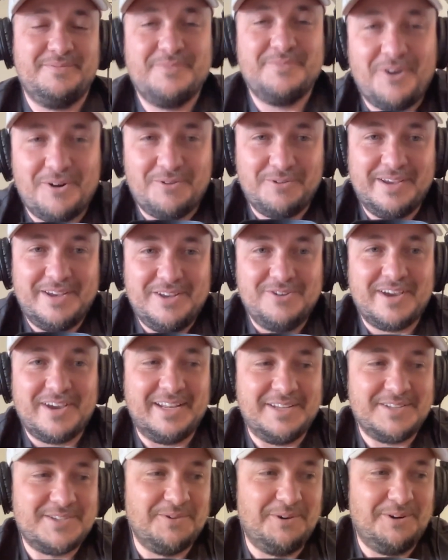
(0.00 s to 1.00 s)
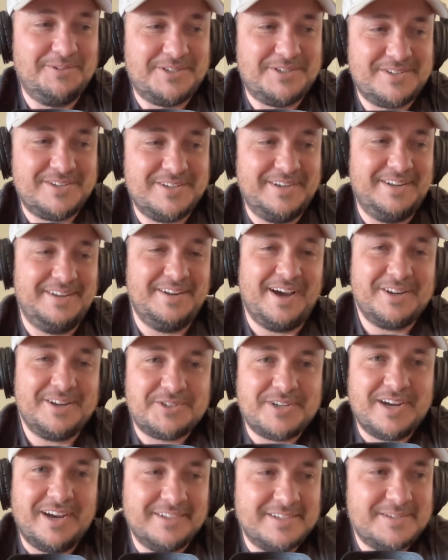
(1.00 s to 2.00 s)
I'll let you get into it. Just in a
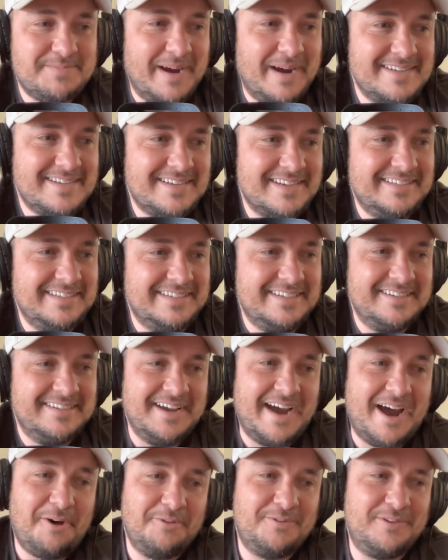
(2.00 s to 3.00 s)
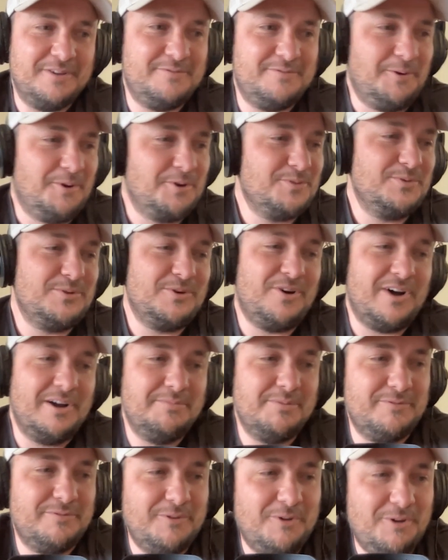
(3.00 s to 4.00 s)
nutshell, it's basically a healthy, affordable, high
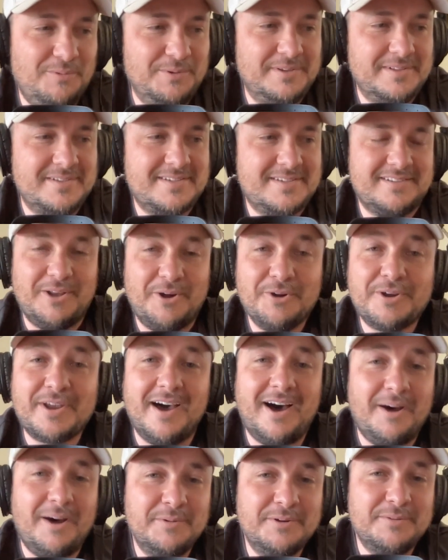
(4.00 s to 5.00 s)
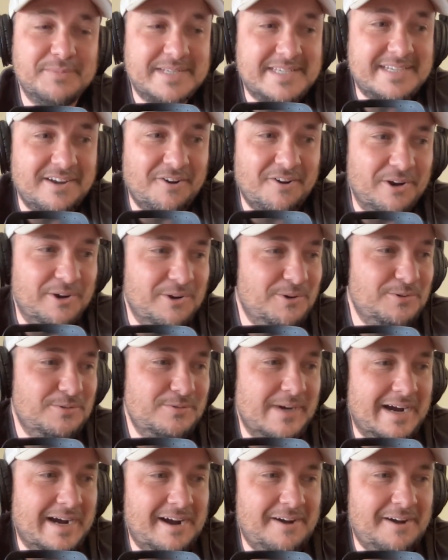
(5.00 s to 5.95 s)
performance, low carbon material,